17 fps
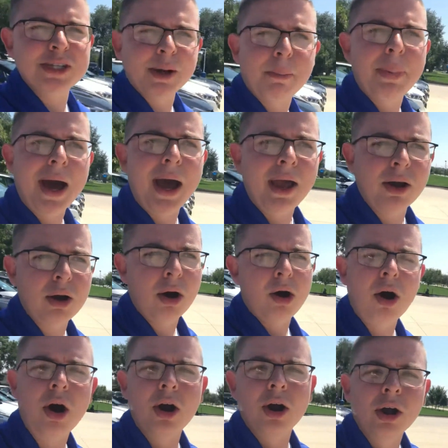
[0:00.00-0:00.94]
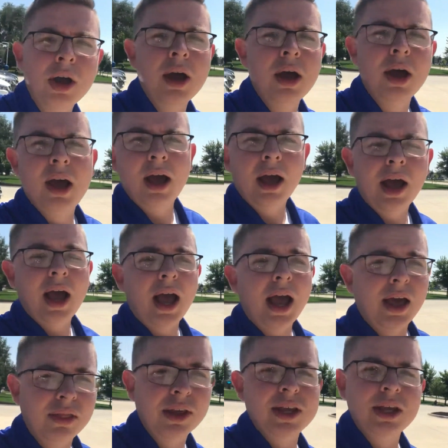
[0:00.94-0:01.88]
to buy a car
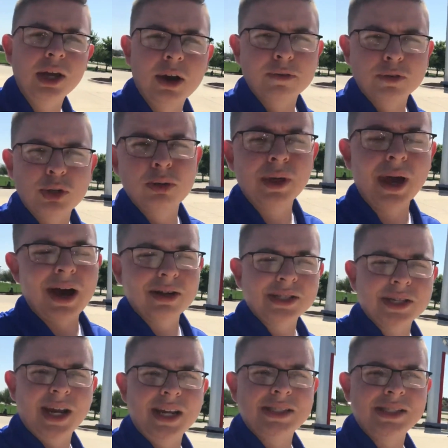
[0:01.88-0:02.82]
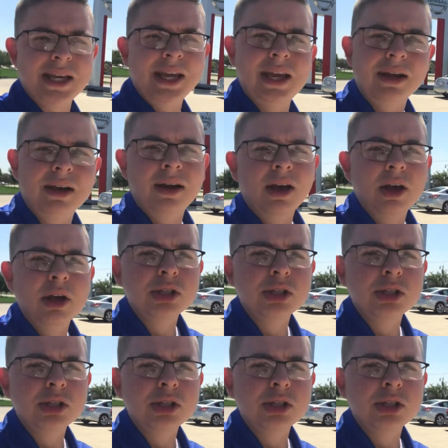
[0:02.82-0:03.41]
in the year of 2018.